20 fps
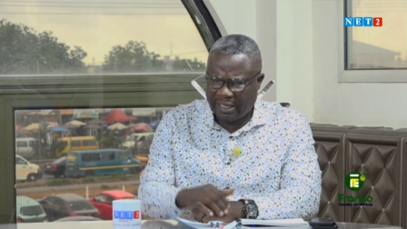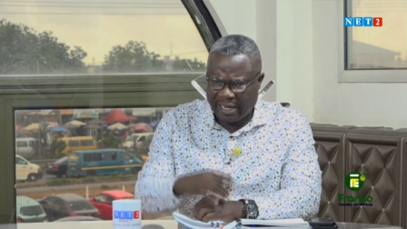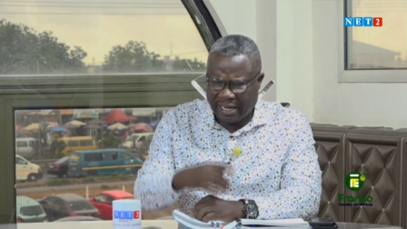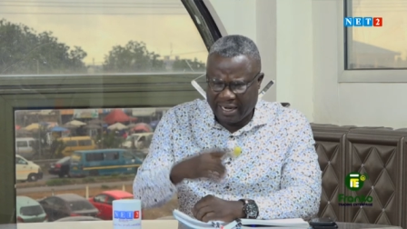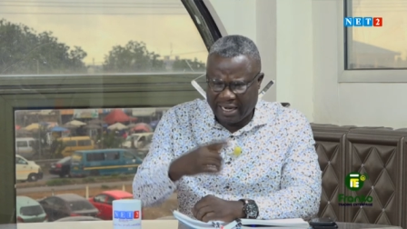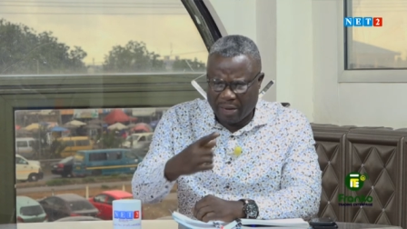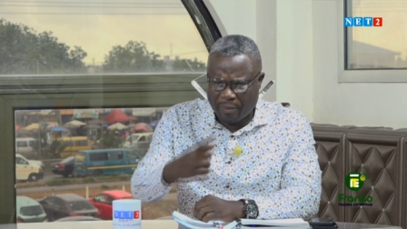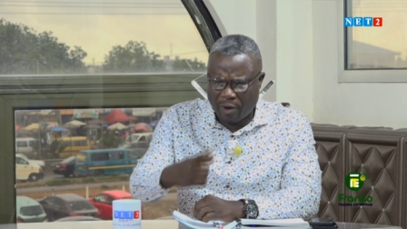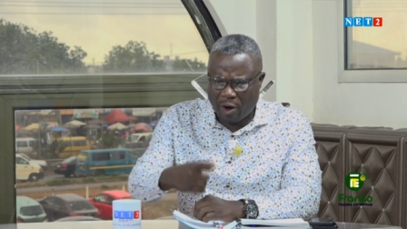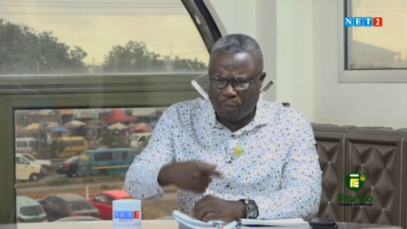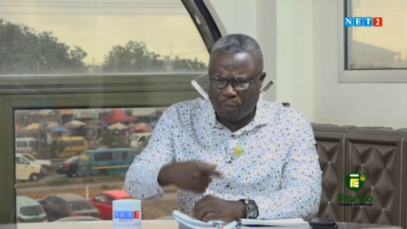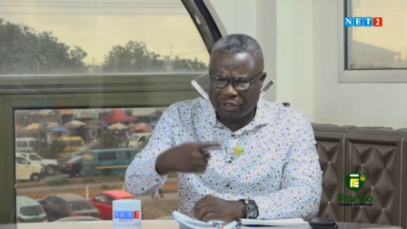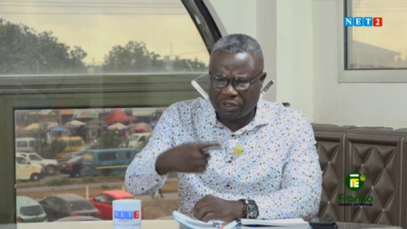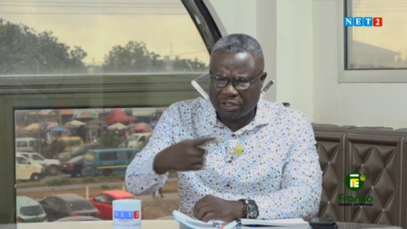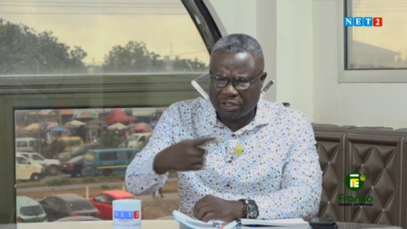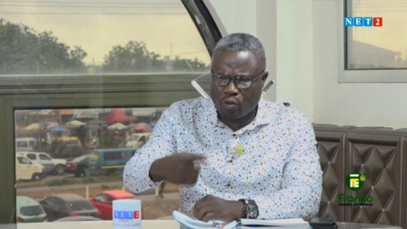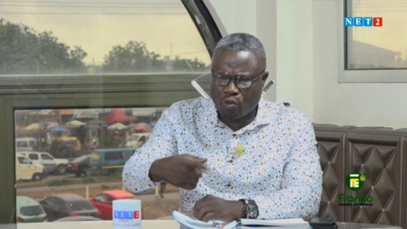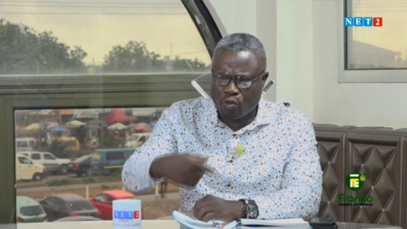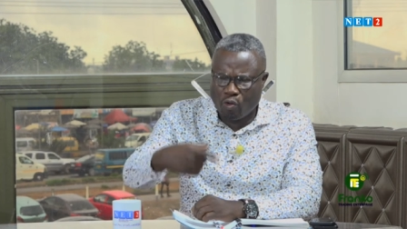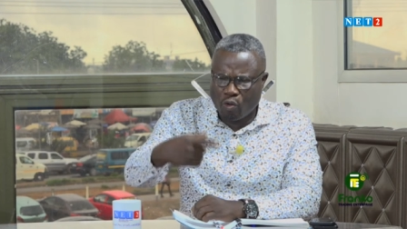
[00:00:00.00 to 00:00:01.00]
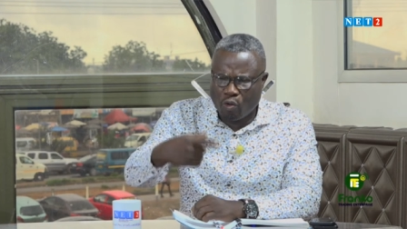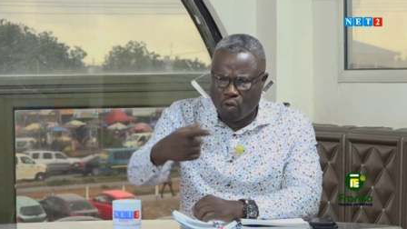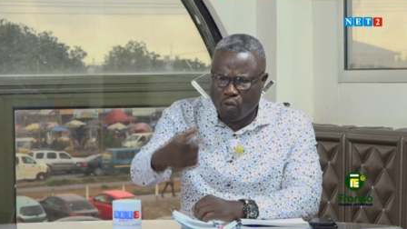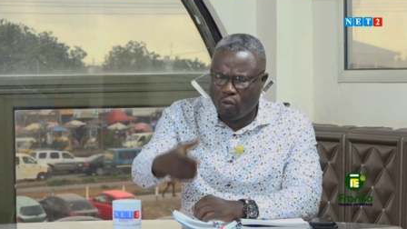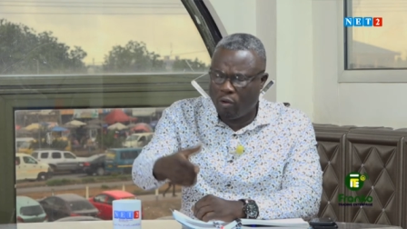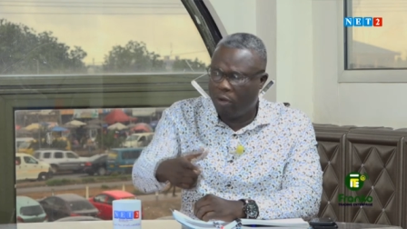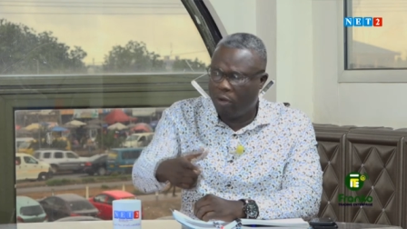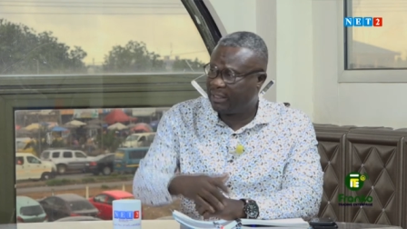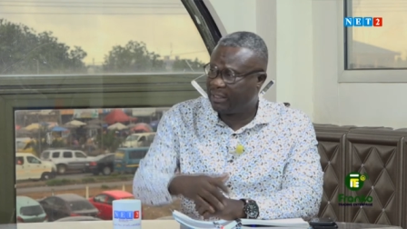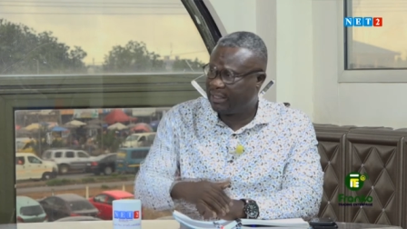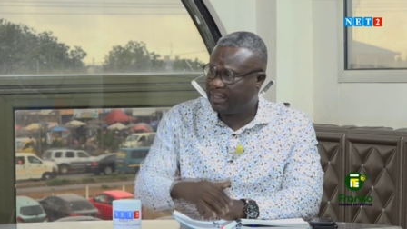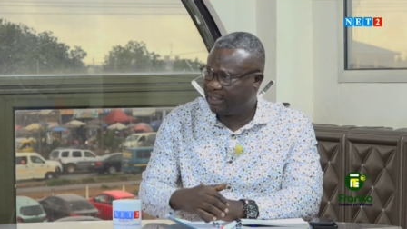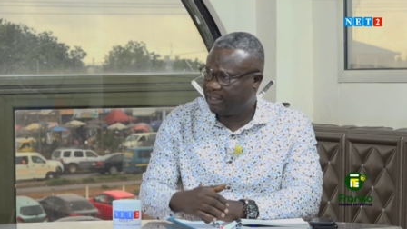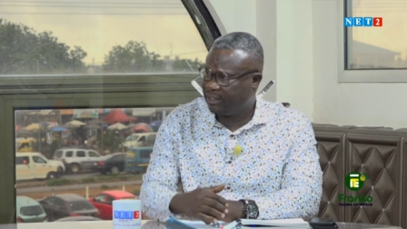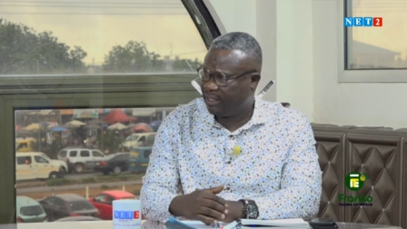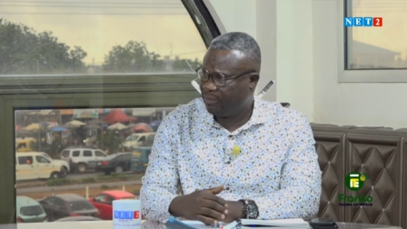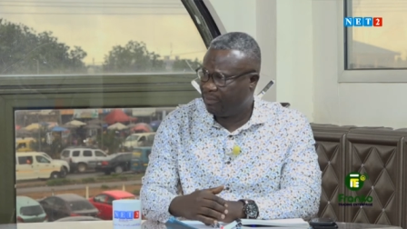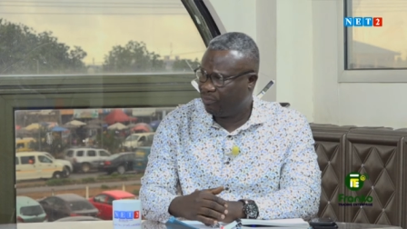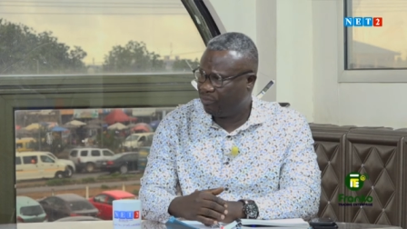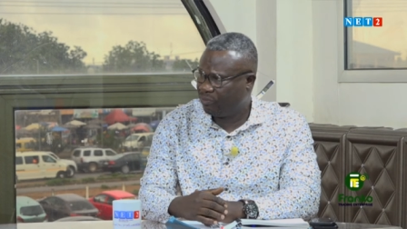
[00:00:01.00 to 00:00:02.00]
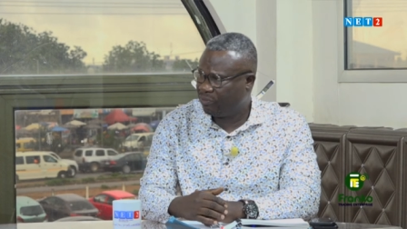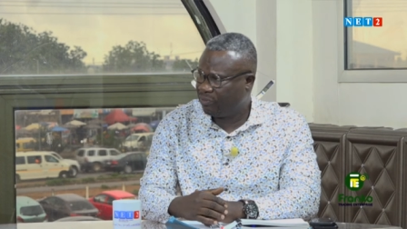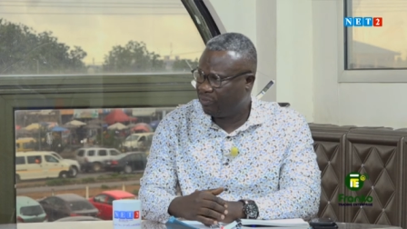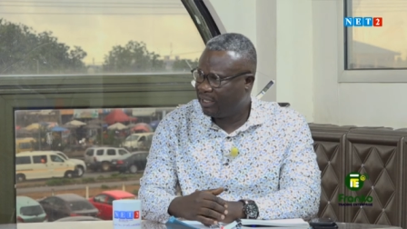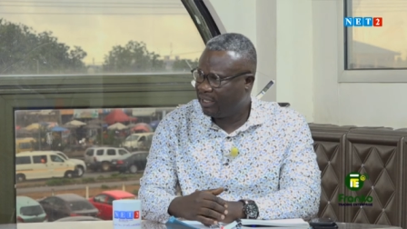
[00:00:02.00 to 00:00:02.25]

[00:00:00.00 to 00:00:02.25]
And Emma person who was a tremble.